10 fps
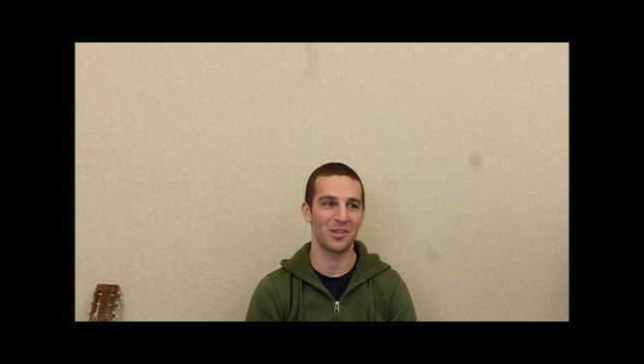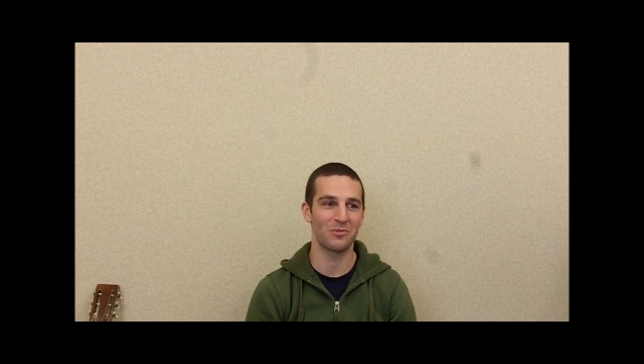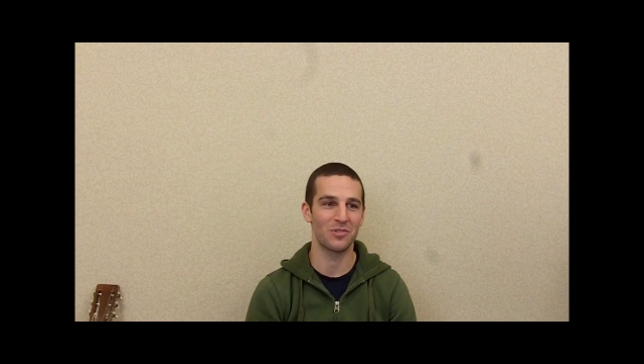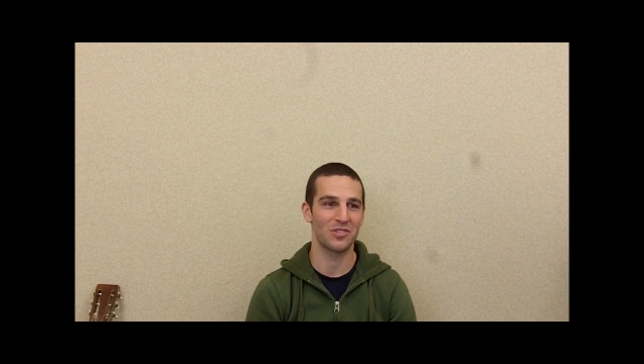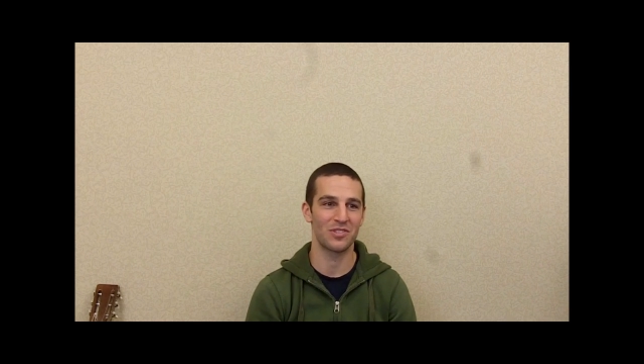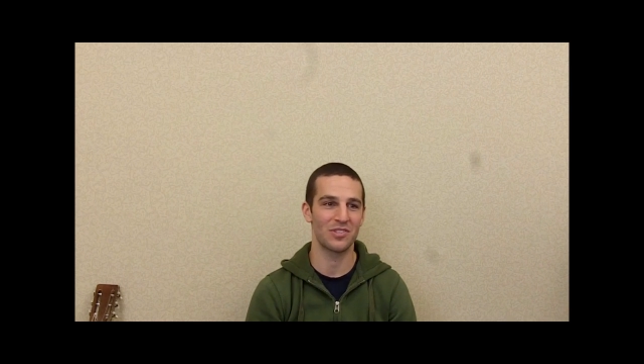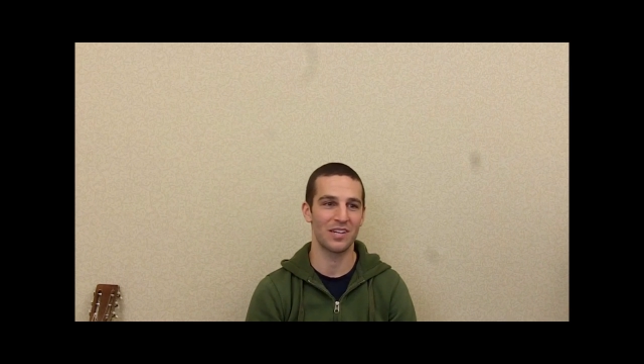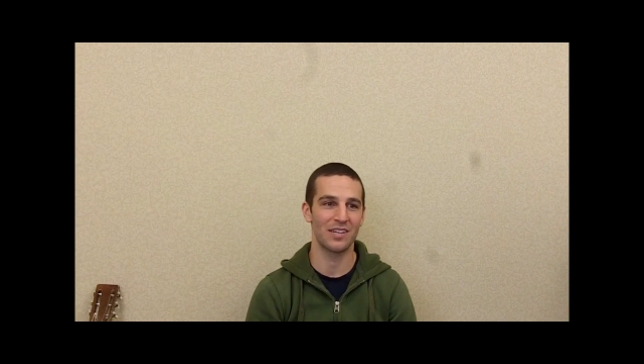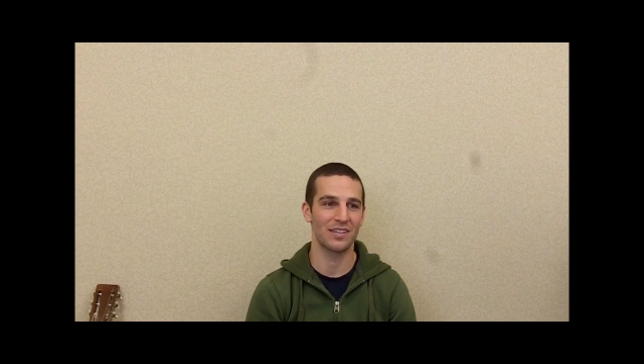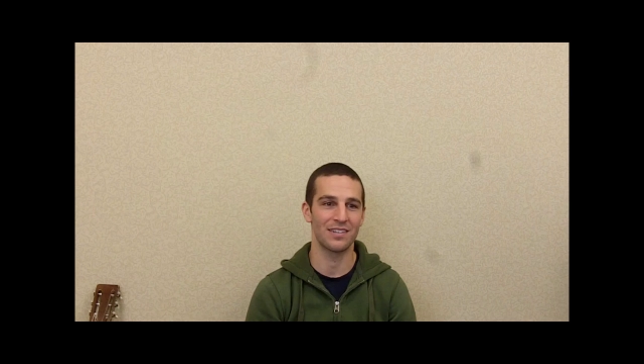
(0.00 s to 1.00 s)
He was
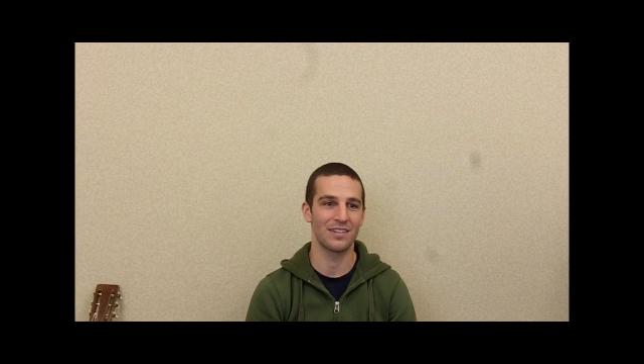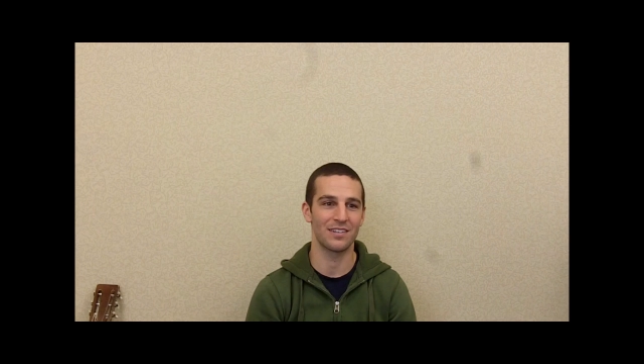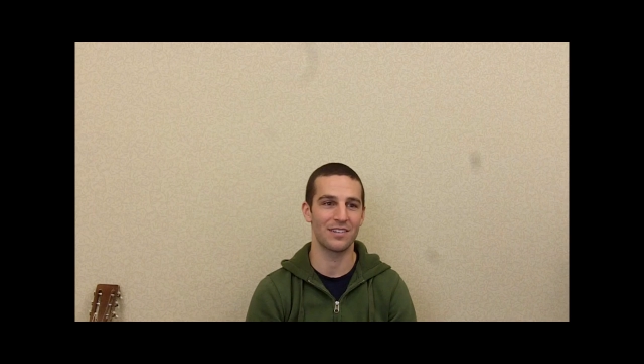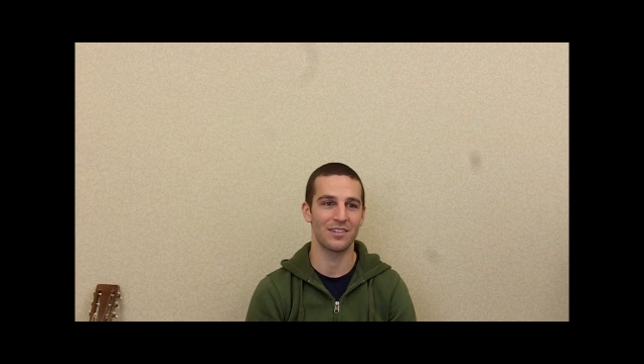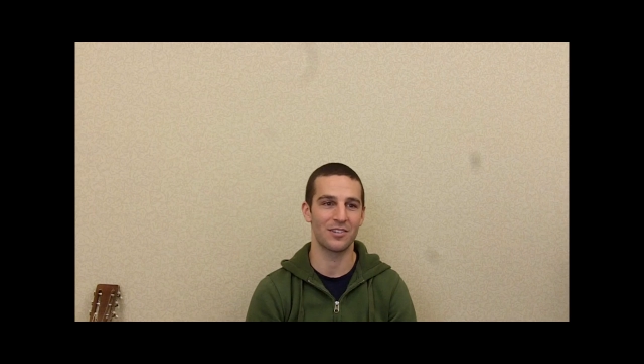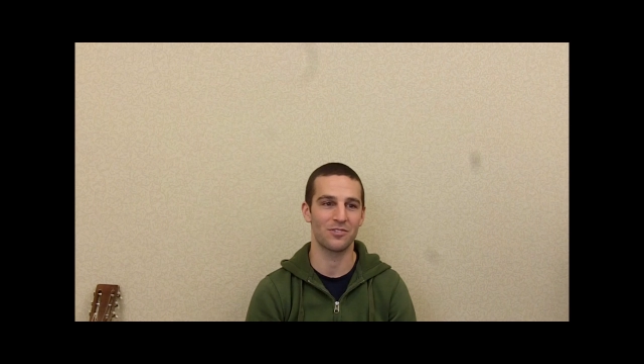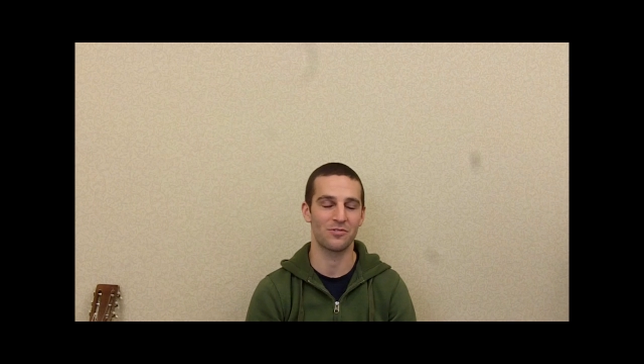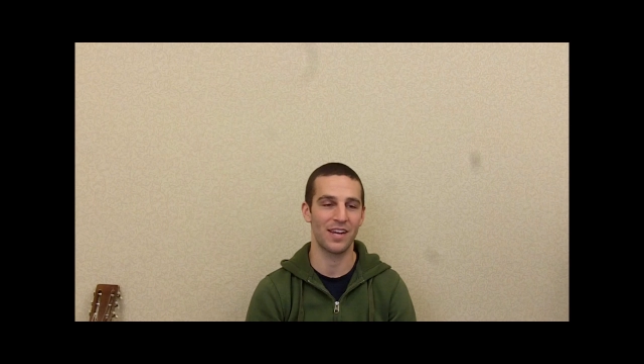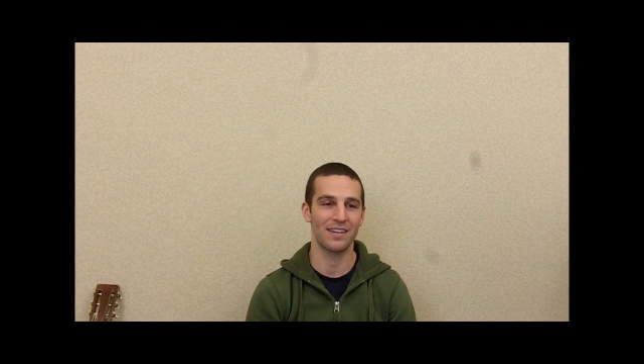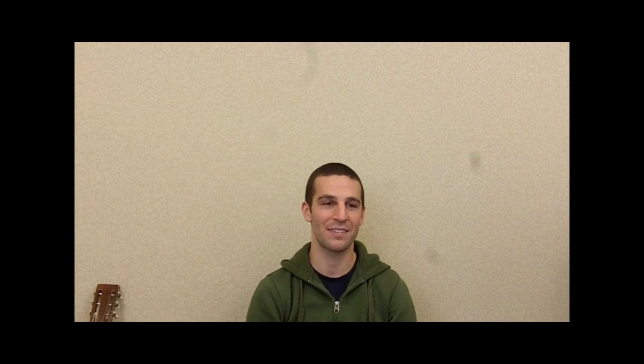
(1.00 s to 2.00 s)
a
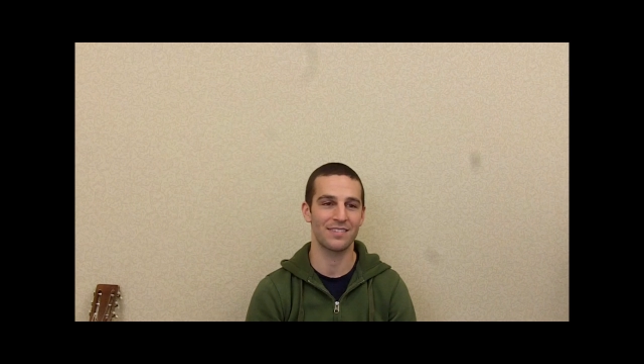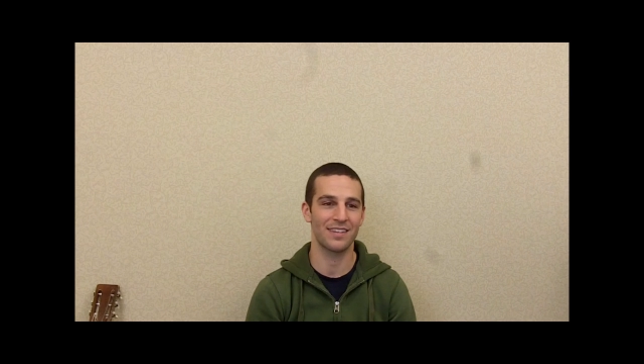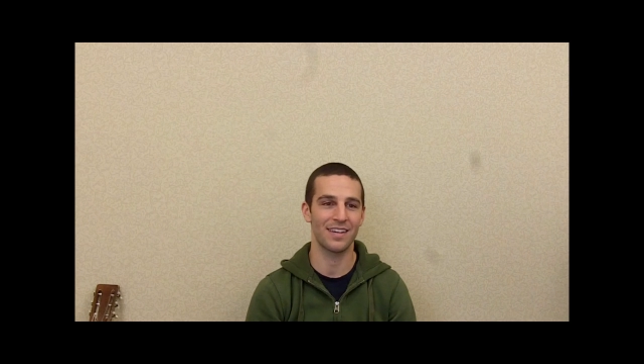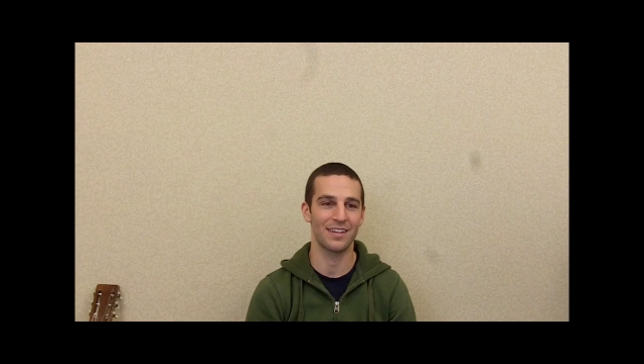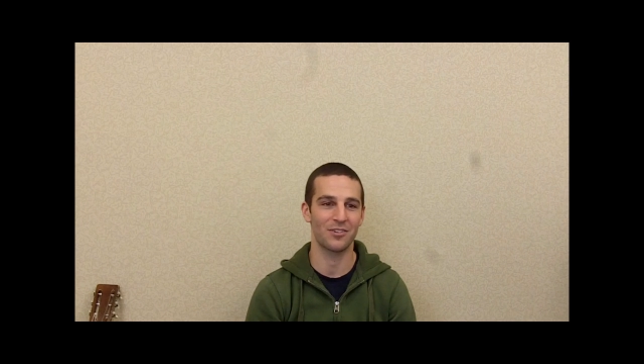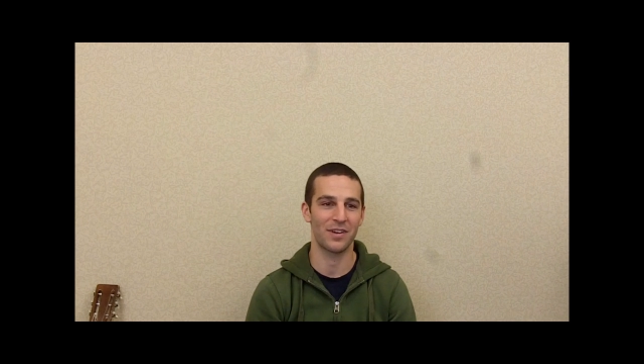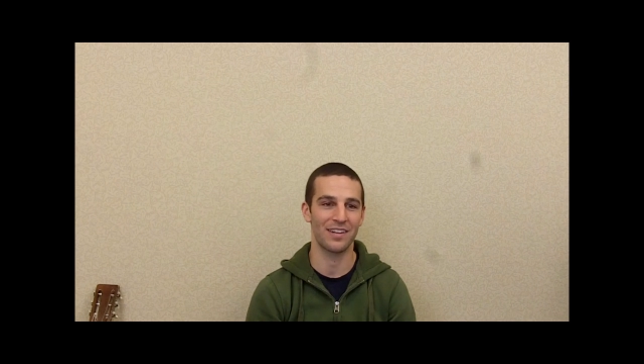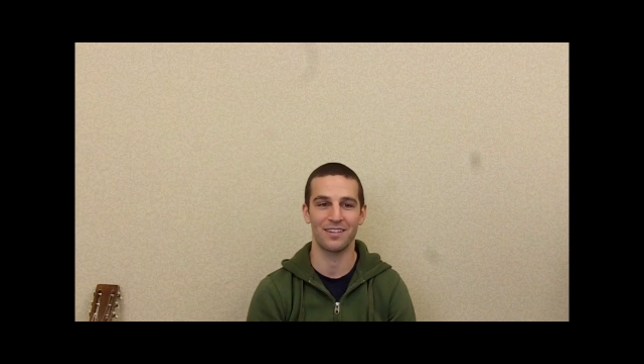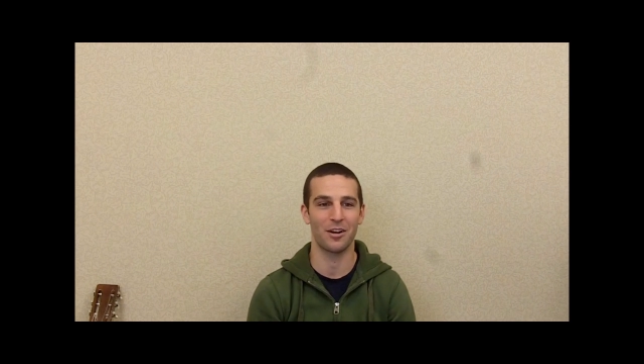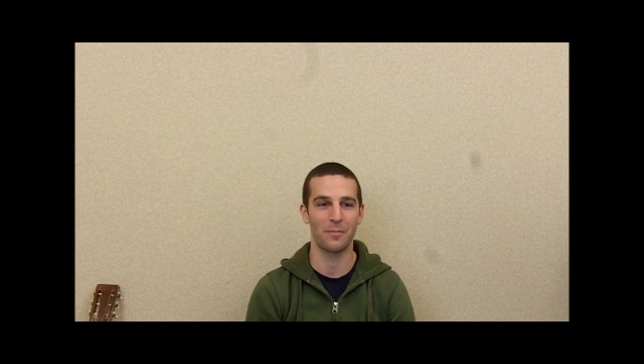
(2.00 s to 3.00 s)
great kid, a
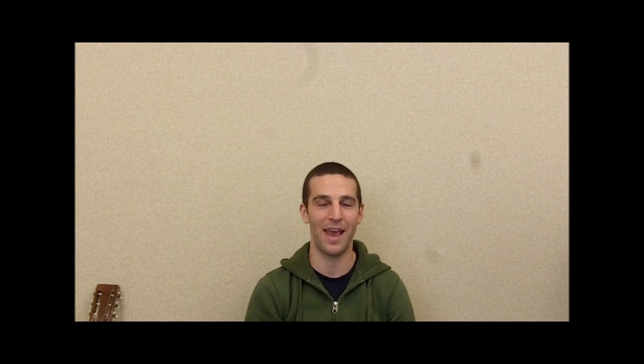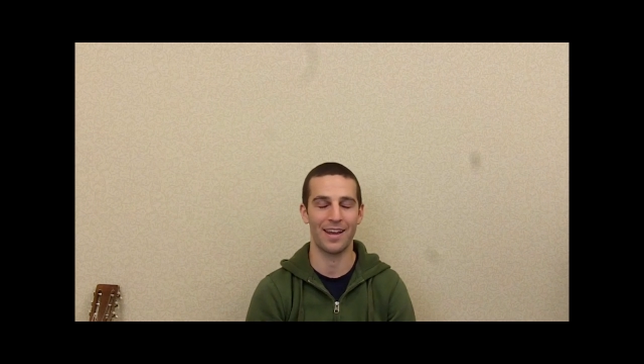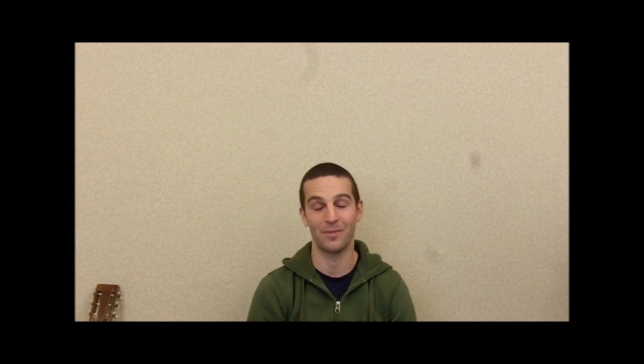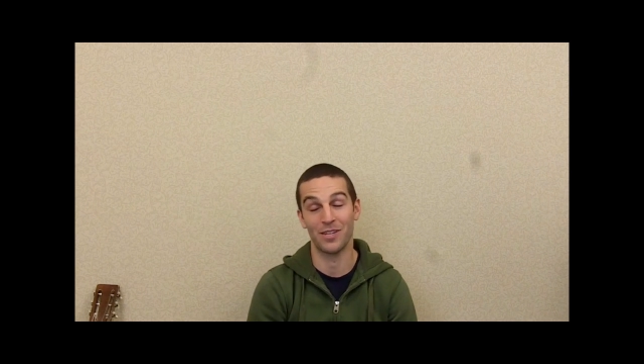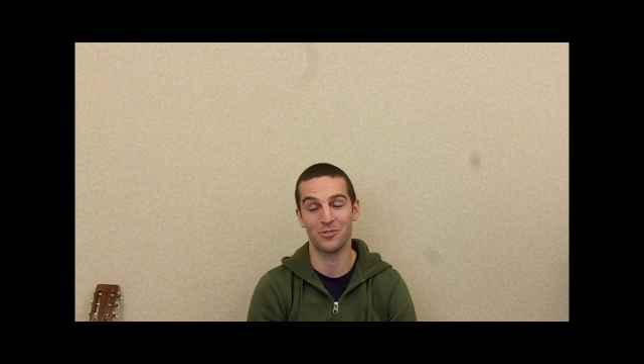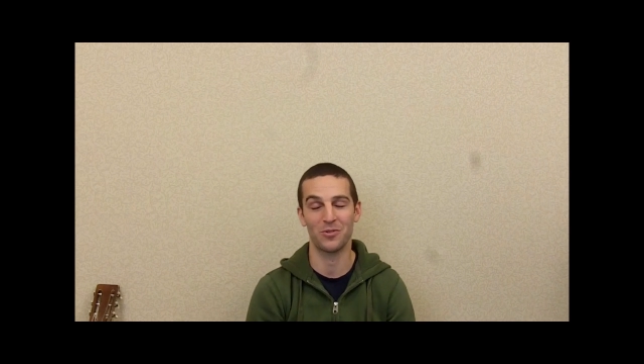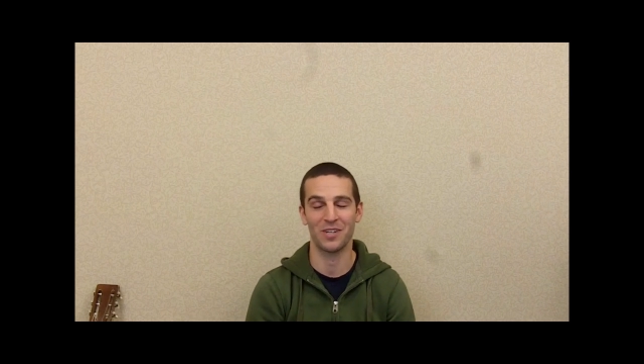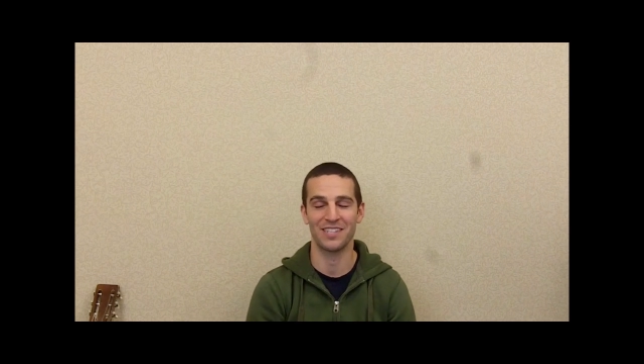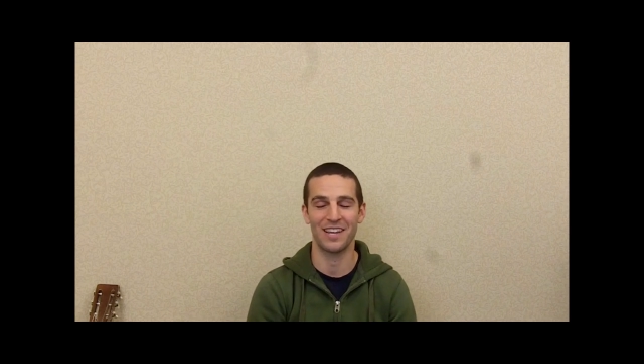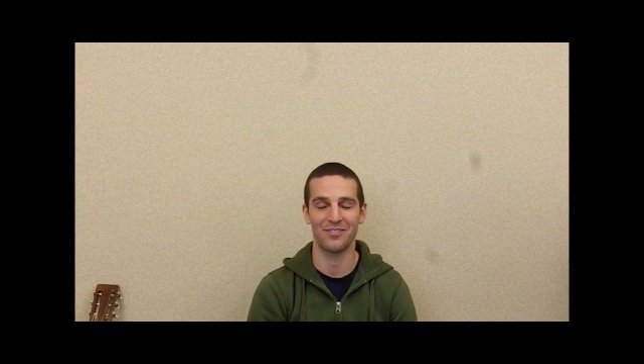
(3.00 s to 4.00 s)
great young man. I mean, he was
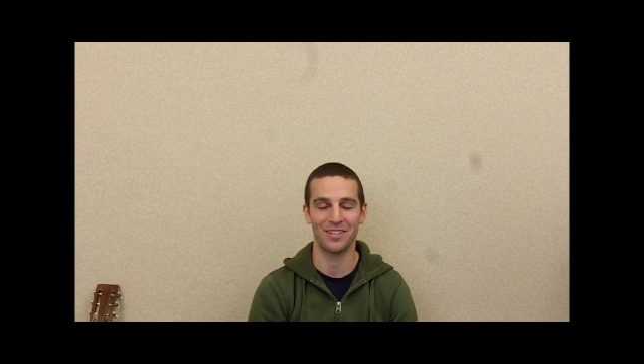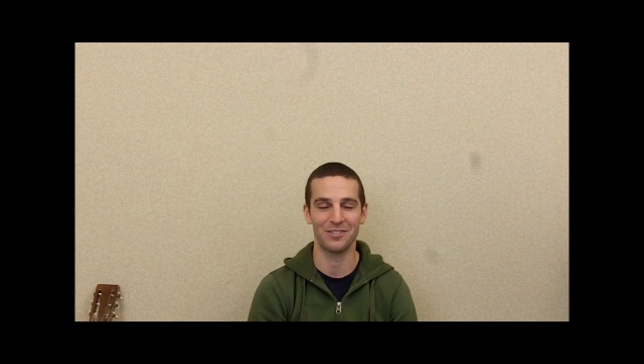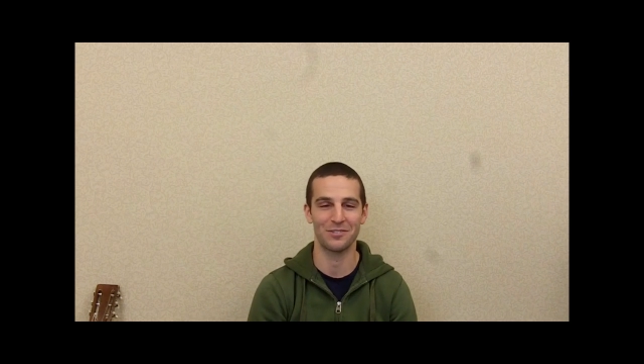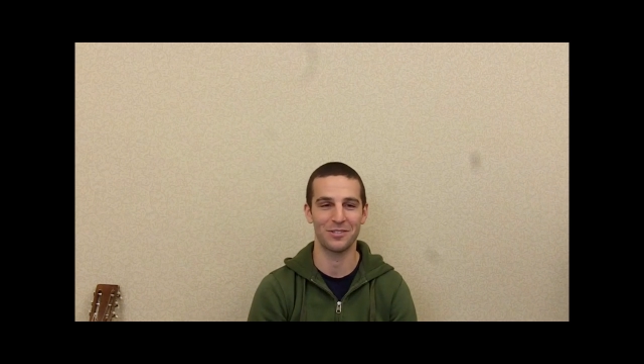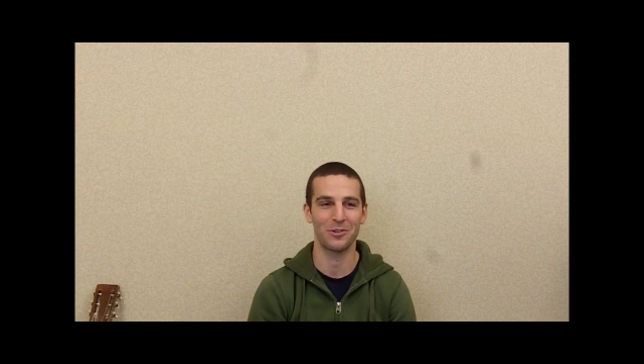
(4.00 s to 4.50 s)
27.